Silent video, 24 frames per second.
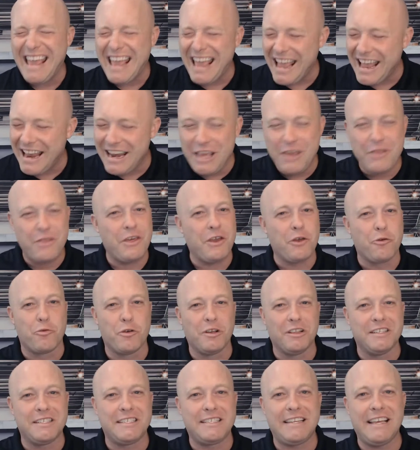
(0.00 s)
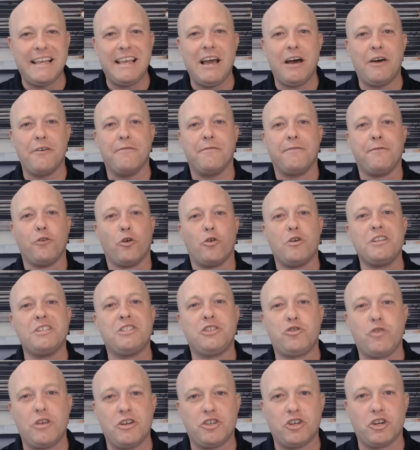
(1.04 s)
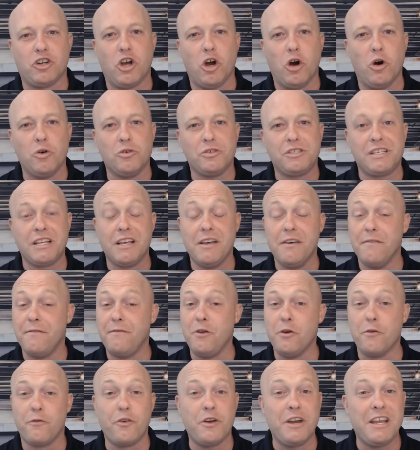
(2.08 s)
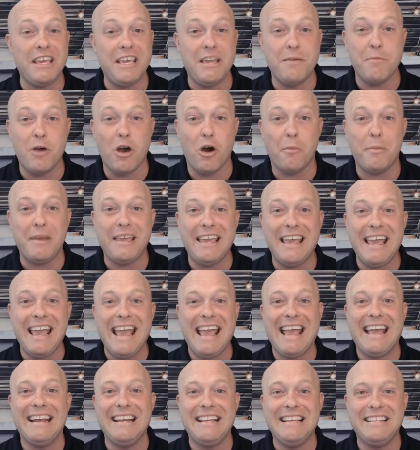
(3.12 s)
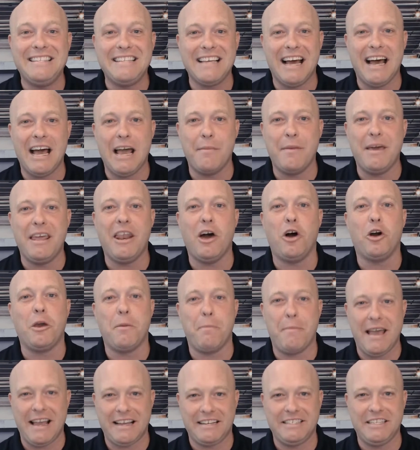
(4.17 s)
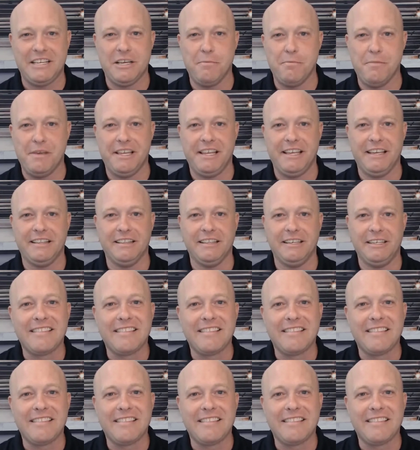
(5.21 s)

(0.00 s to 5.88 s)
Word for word: anything real estate on Florida's Treasure Coast, feel free to email me anytime and I'll get back to you immediately.